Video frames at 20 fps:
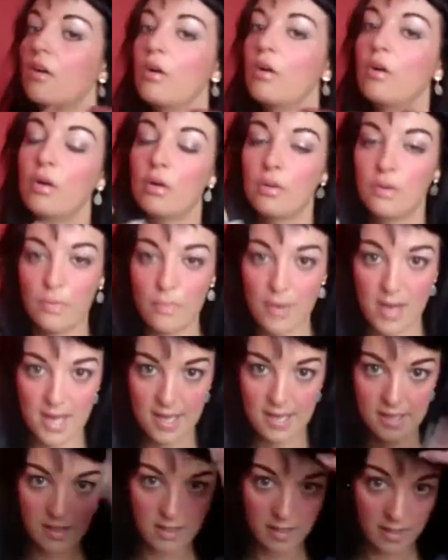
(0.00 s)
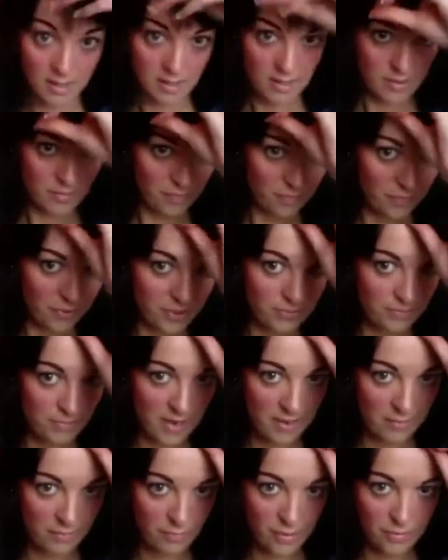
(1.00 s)
all the way, which
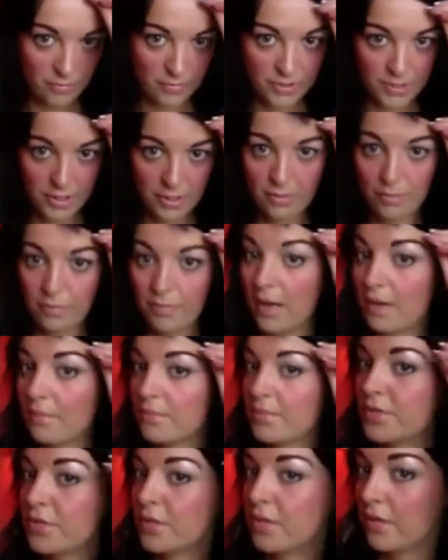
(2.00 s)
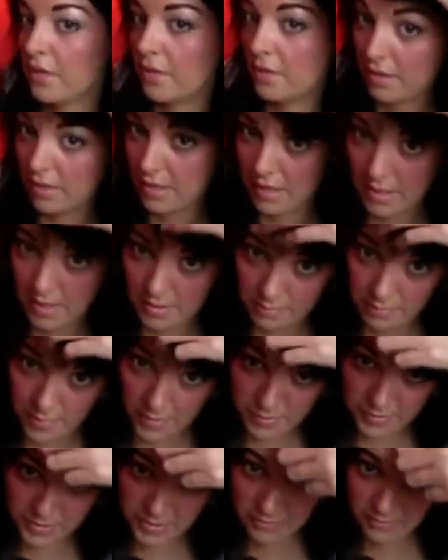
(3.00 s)
mine won't do, but I'm sure
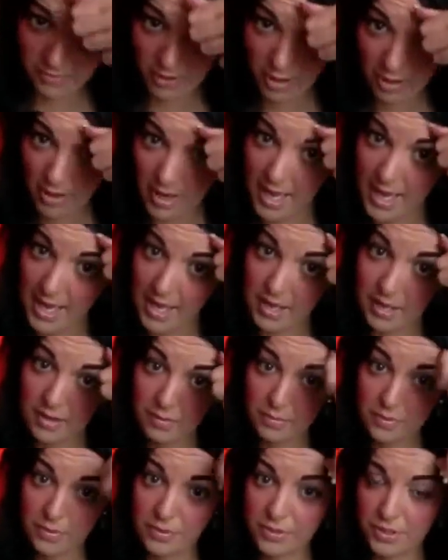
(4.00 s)
most of your hair will